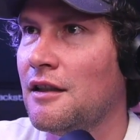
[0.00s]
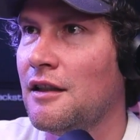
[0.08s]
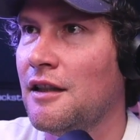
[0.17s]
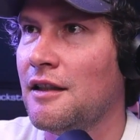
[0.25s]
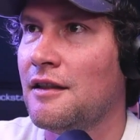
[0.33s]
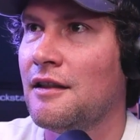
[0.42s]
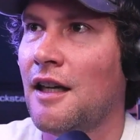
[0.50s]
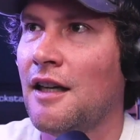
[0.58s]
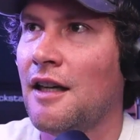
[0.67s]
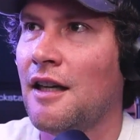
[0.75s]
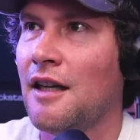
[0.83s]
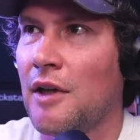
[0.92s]
It's I
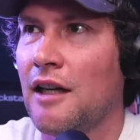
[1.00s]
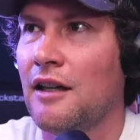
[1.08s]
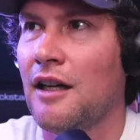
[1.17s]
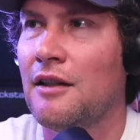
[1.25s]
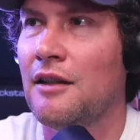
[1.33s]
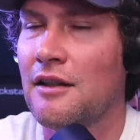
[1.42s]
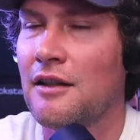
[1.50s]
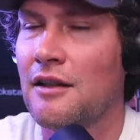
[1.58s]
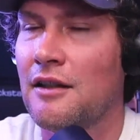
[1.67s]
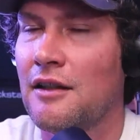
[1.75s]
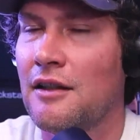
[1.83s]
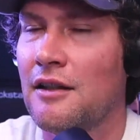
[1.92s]
swear I, this is the
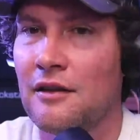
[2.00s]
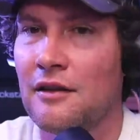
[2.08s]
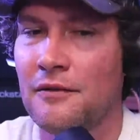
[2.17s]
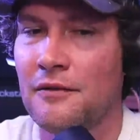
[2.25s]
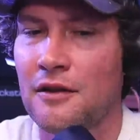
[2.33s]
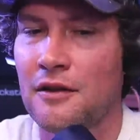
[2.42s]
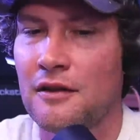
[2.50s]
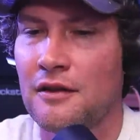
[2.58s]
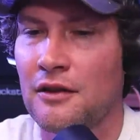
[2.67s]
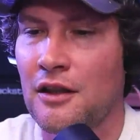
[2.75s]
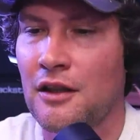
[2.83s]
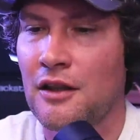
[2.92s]
first the first
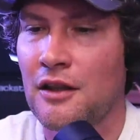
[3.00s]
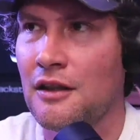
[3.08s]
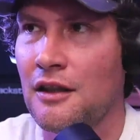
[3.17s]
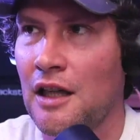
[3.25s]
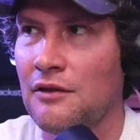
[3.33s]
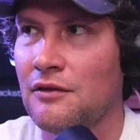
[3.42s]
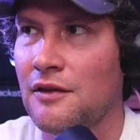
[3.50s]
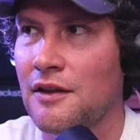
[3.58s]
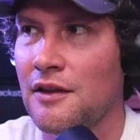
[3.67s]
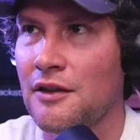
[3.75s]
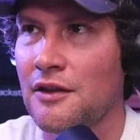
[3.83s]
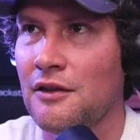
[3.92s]
song off of his
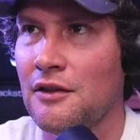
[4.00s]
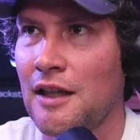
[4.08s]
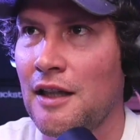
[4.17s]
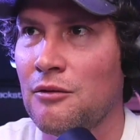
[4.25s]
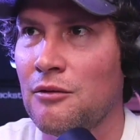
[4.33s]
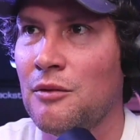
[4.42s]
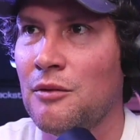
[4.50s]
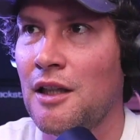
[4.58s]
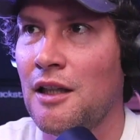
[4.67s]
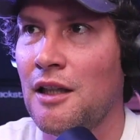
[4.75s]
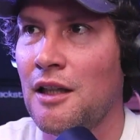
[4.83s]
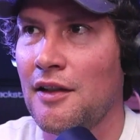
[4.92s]
new album
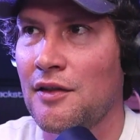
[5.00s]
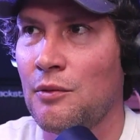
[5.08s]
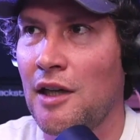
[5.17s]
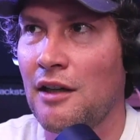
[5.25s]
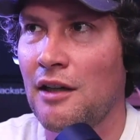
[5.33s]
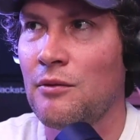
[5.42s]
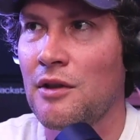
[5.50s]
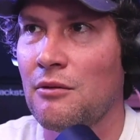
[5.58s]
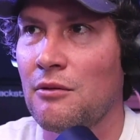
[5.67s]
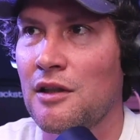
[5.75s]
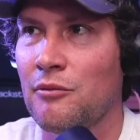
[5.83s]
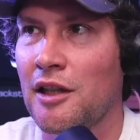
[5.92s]
I swear I really
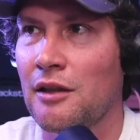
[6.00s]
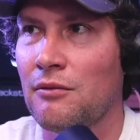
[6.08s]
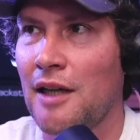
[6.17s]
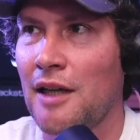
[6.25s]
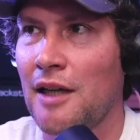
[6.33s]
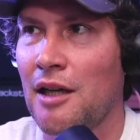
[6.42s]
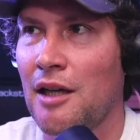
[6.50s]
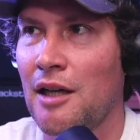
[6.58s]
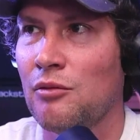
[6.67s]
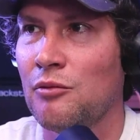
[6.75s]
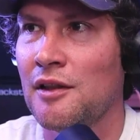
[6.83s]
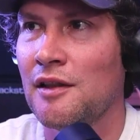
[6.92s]
wanted to make a rap
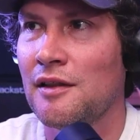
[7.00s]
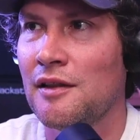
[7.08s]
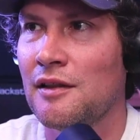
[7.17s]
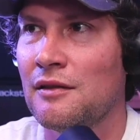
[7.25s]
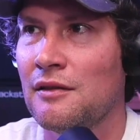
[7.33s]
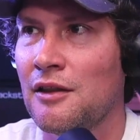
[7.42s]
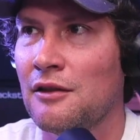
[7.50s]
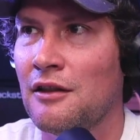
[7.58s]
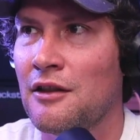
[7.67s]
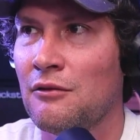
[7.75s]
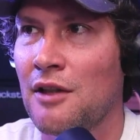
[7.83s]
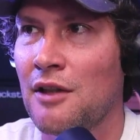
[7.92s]
album, but this is literally
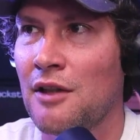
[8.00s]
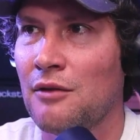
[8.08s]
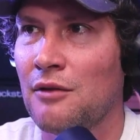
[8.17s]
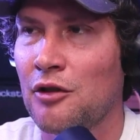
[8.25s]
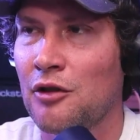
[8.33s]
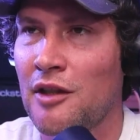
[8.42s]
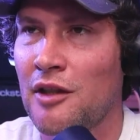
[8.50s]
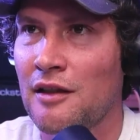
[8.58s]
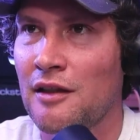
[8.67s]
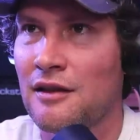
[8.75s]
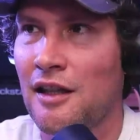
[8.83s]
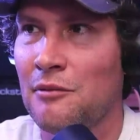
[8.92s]
the way the wind blew me this
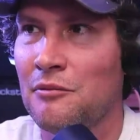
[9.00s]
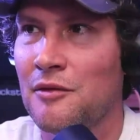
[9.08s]
time.